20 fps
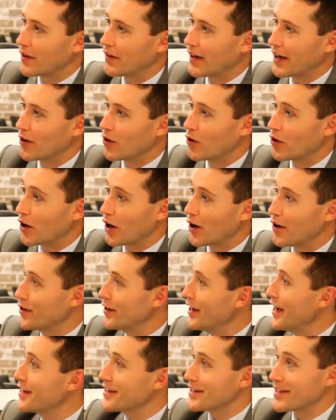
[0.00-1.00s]
that they all go,
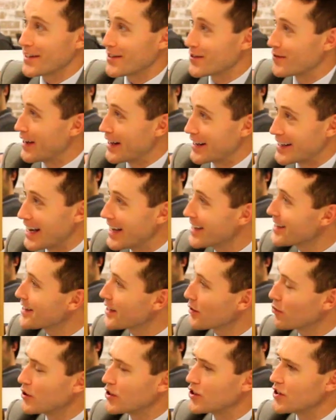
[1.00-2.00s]
yes, that's
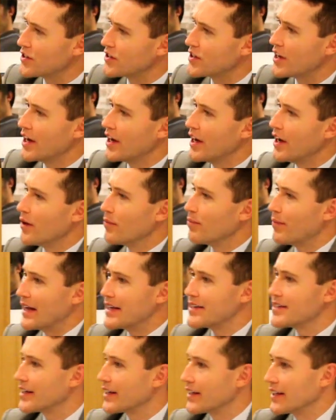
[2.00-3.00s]
fantastic, which is
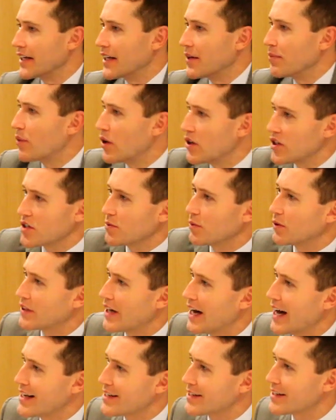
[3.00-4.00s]
basically an impossible
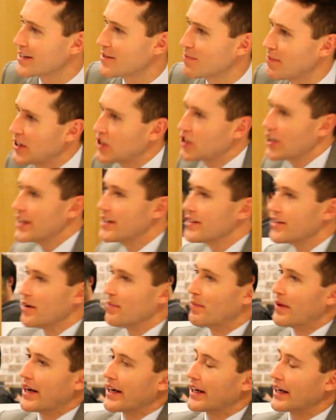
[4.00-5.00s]
task. It's much easier
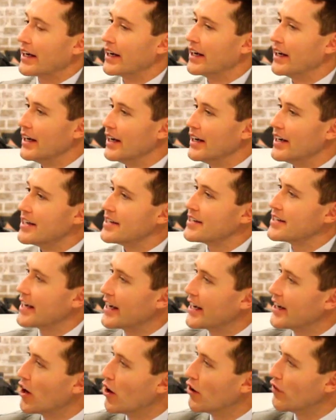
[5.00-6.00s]
being a
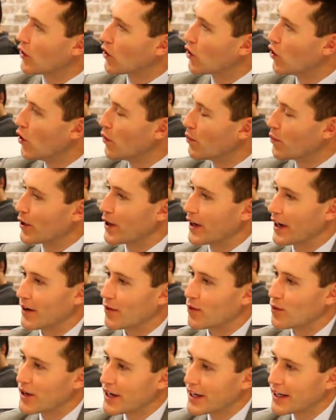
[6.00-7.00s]
CEO of a corporate,
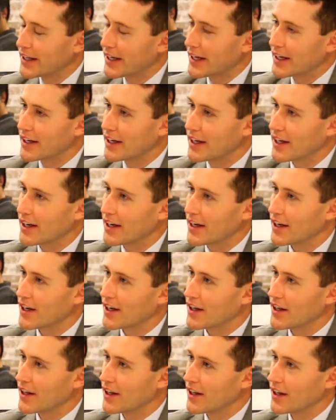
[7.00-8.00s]
and really
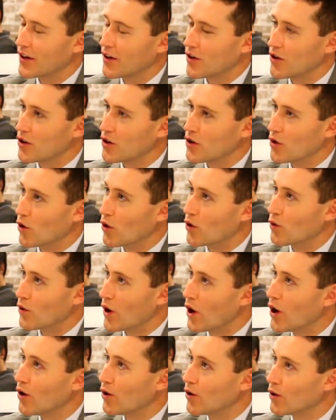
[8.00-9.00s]
your
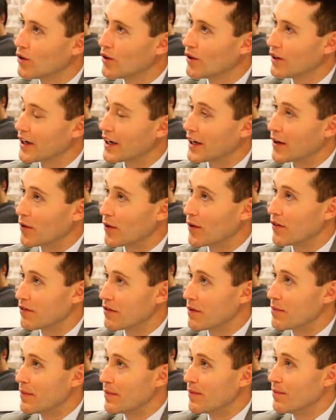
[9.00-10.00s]
role
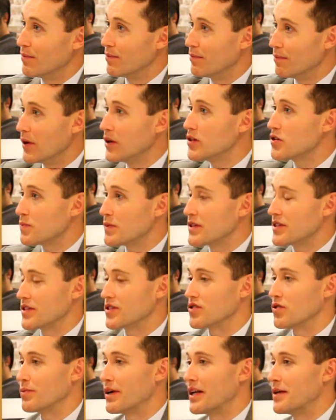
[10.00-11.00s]
for most
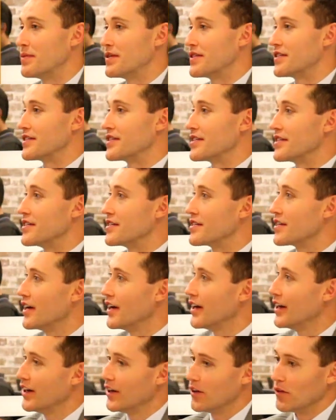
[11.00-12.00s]
business or many businesses,
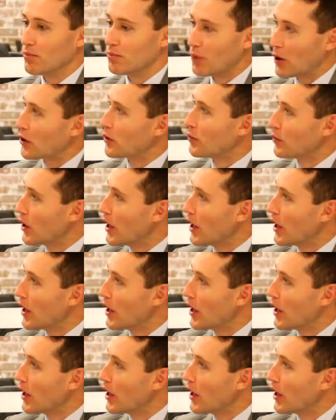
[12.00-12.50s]
bottom